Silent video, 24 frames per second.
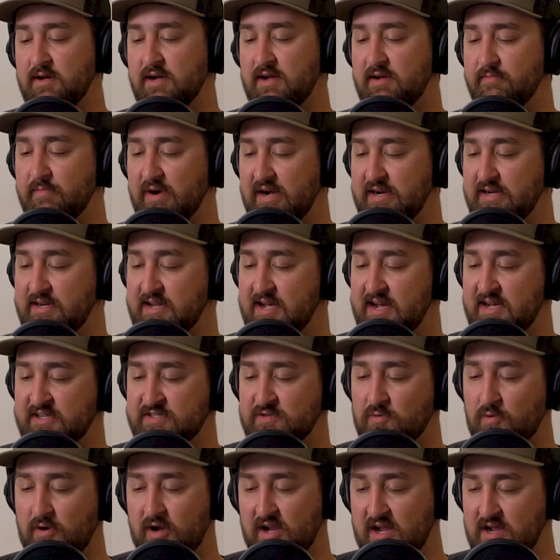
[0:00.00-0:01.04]
in my
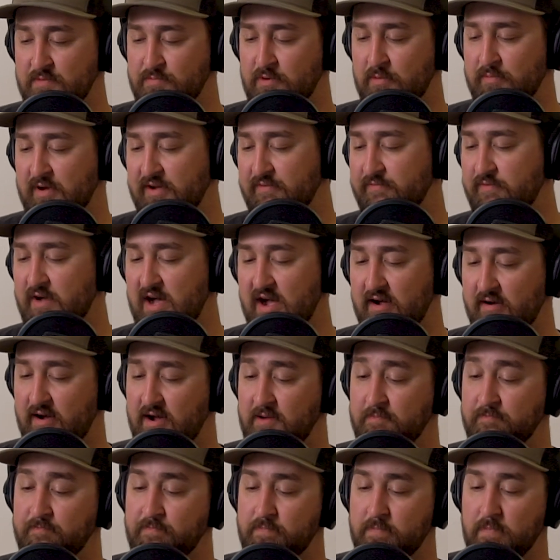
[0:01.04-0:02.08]
desk where I keep all my fly
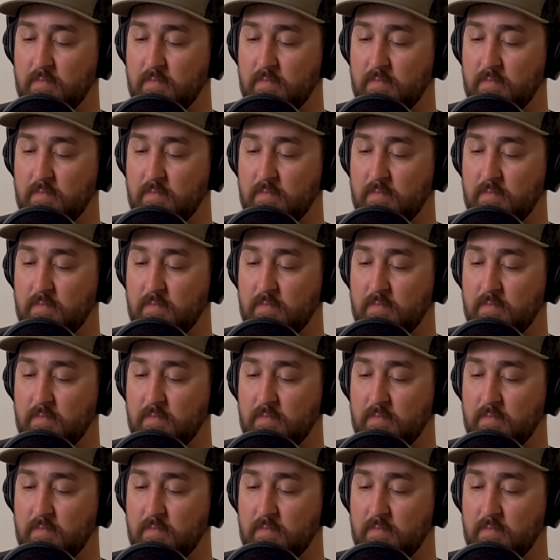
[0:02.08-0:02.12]
line.